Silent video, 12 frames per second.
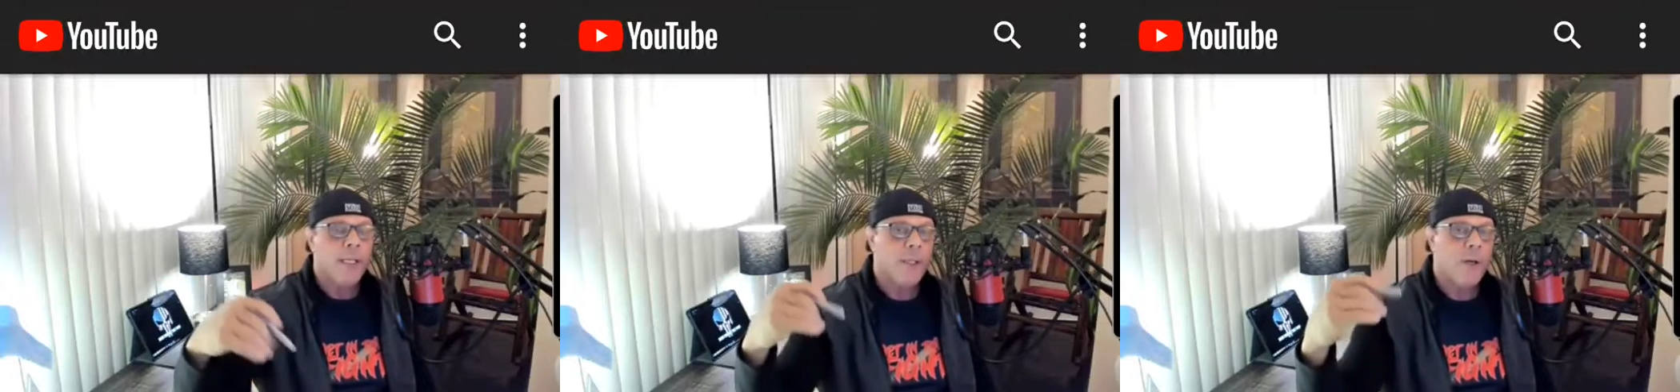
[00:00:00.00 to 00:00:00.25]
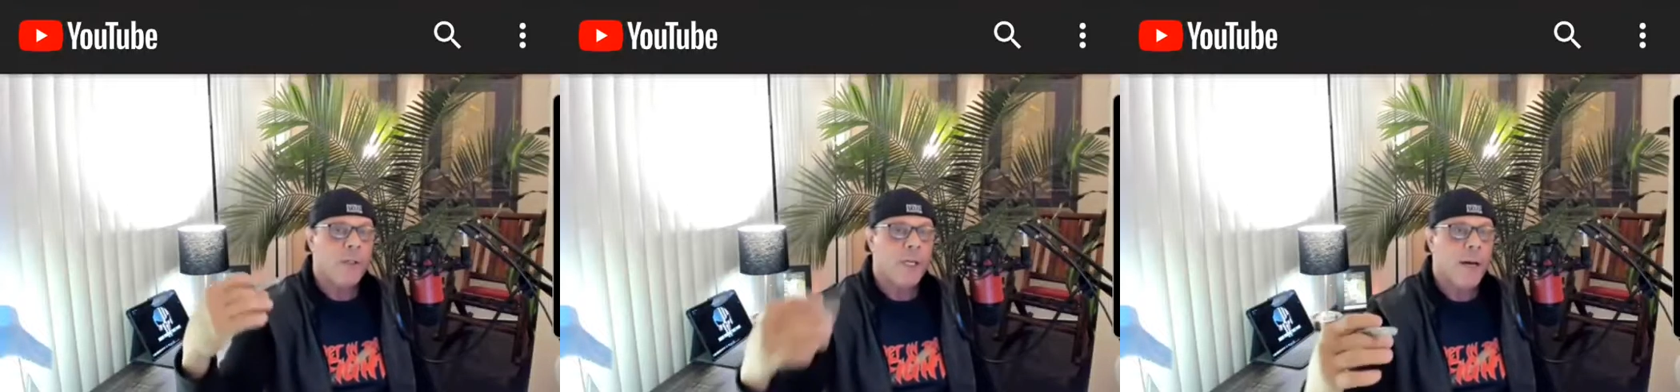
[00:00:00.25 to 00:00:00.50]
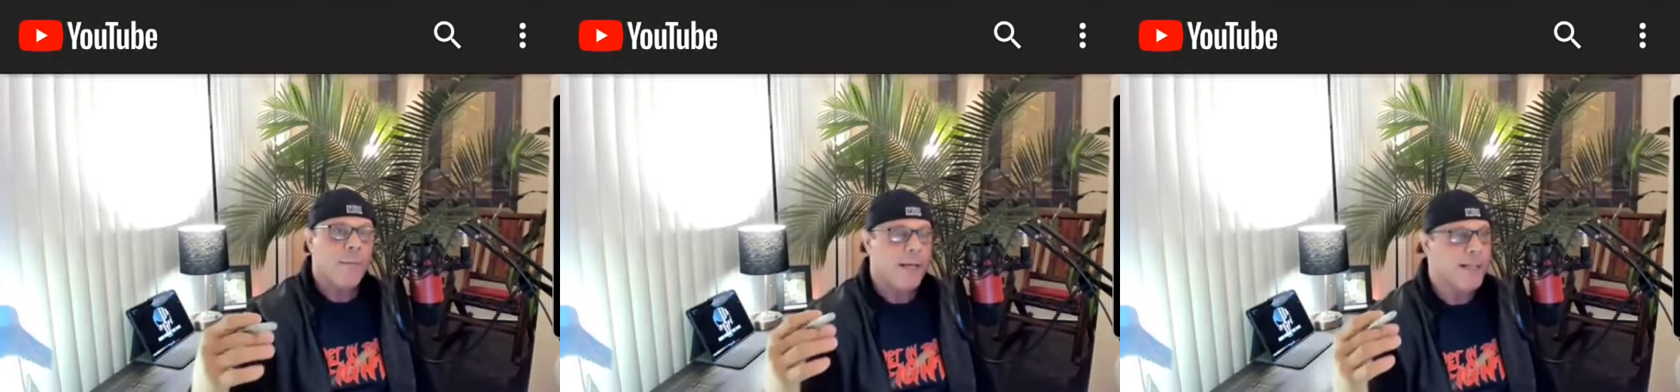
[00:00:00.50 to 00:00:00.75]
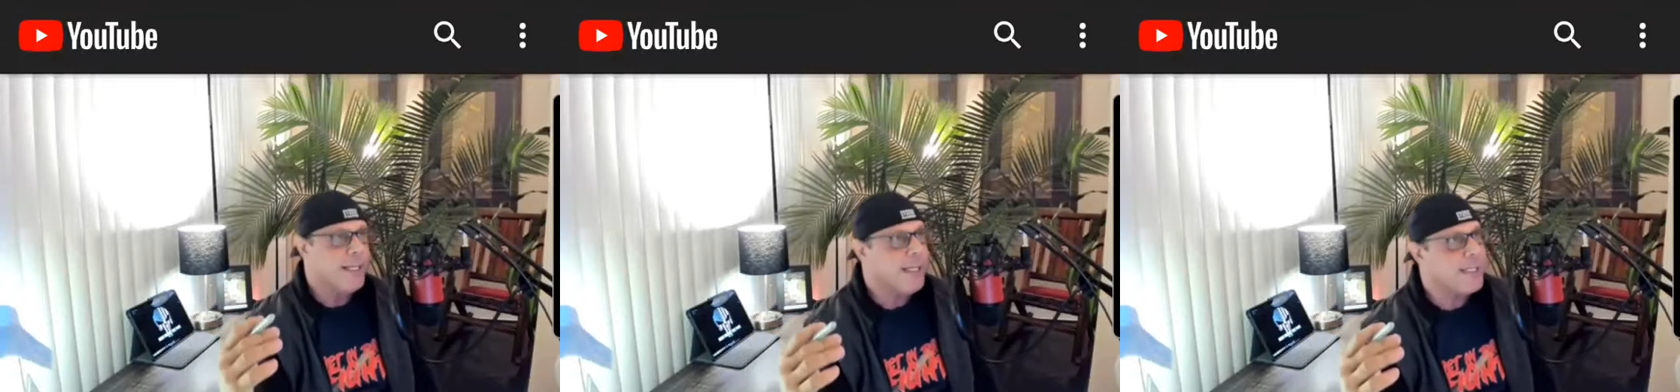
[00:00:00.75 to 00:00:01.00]
Price goes
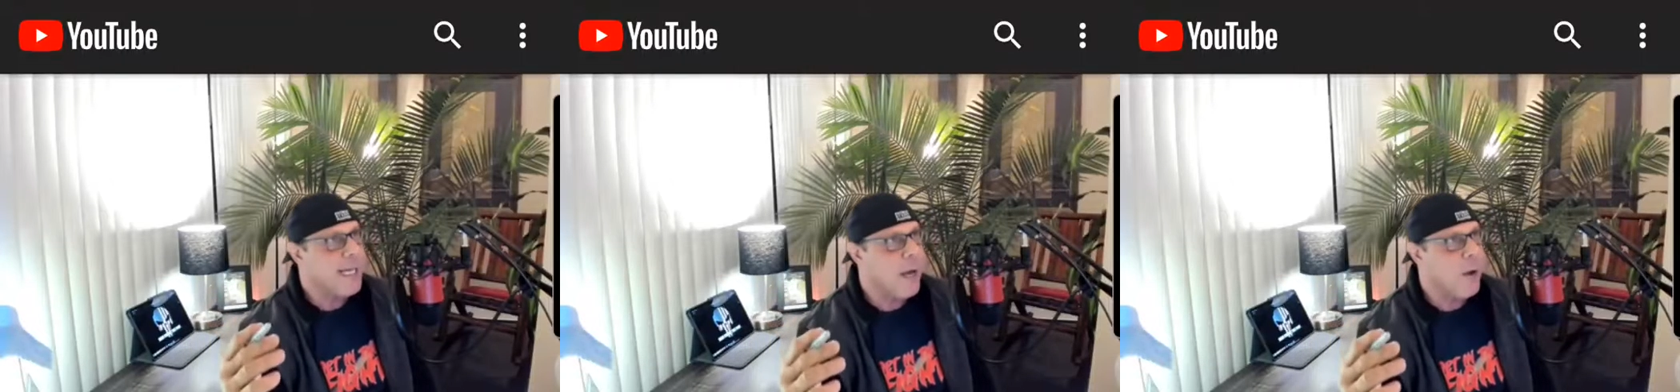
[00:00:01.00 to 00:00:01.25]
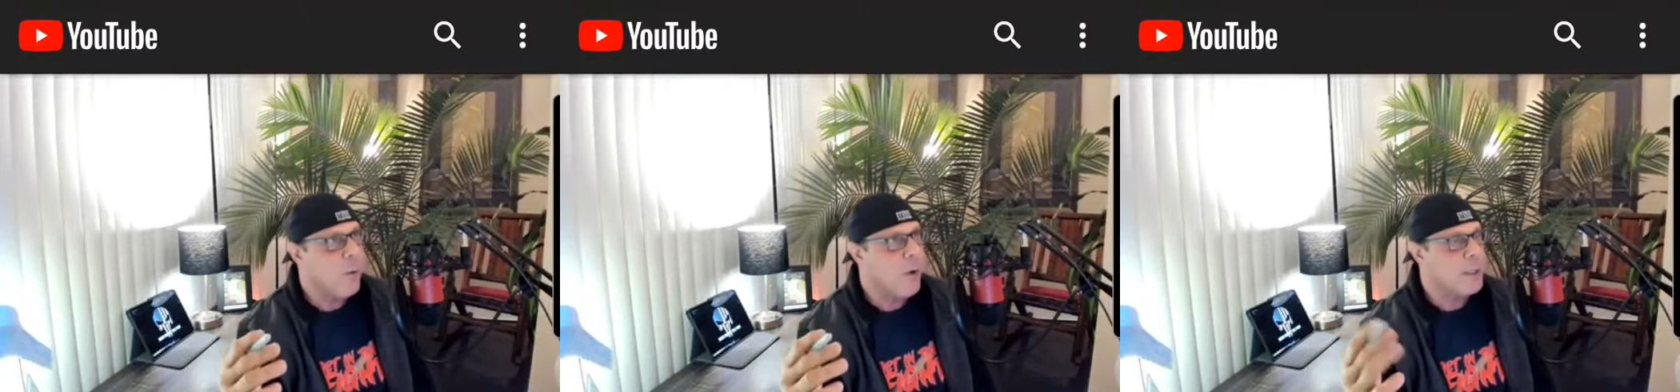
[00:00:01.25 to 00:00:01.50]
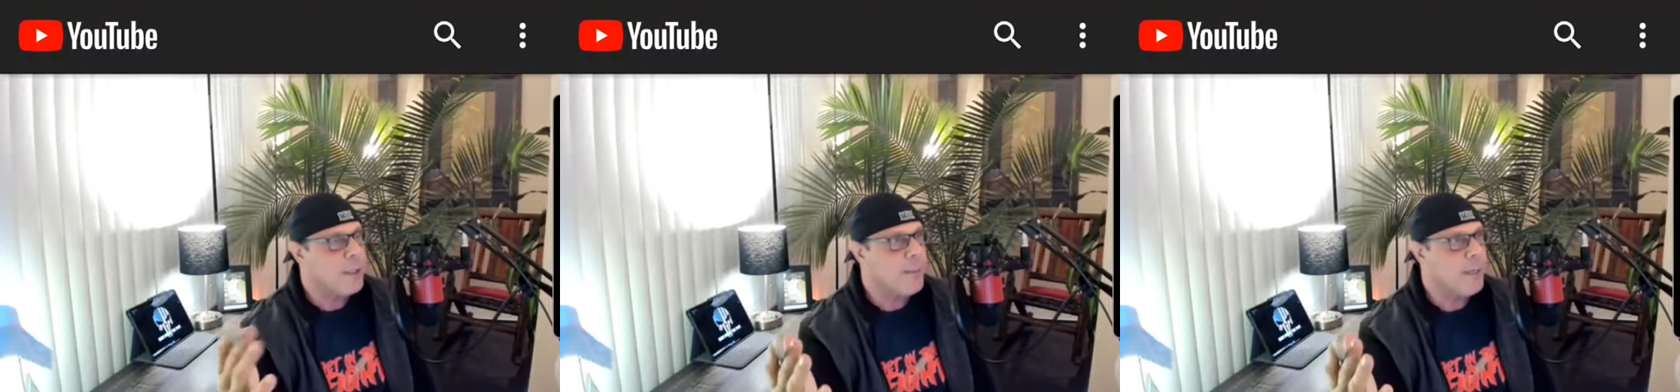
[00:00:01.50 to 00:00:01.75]
up. I think that's how it works.